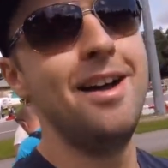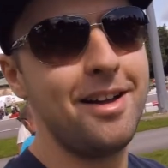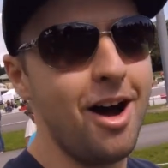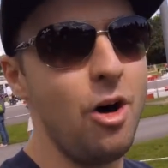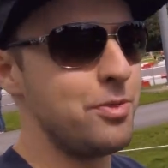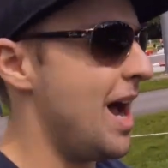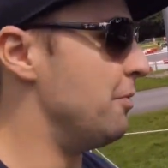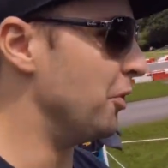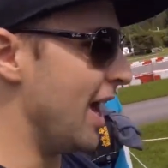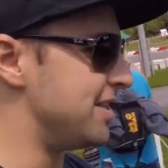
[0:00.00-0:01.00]
Calm down,
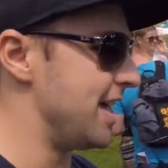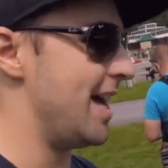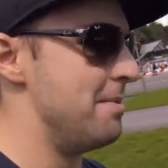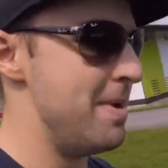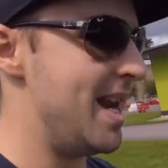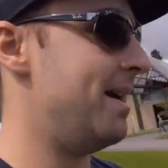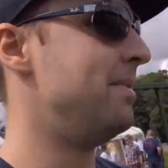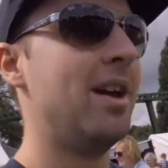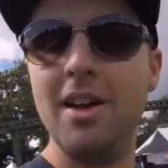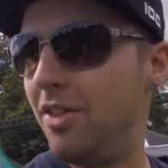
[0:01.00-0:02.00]
we'll get to that in a minute.
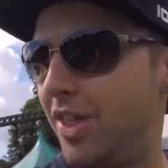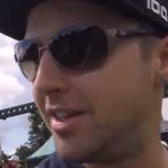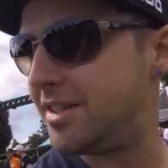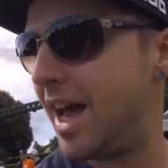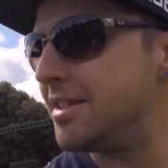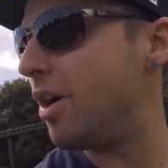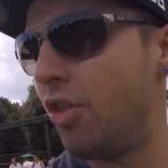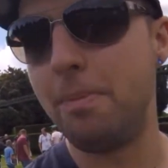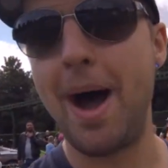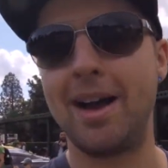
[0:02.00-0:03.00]
This says on
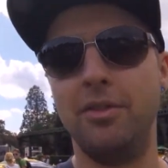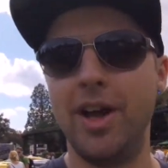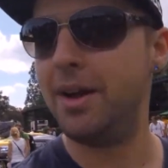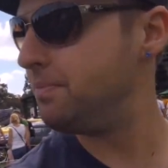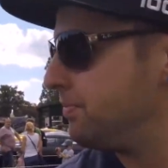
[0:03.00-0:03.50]
the back of it,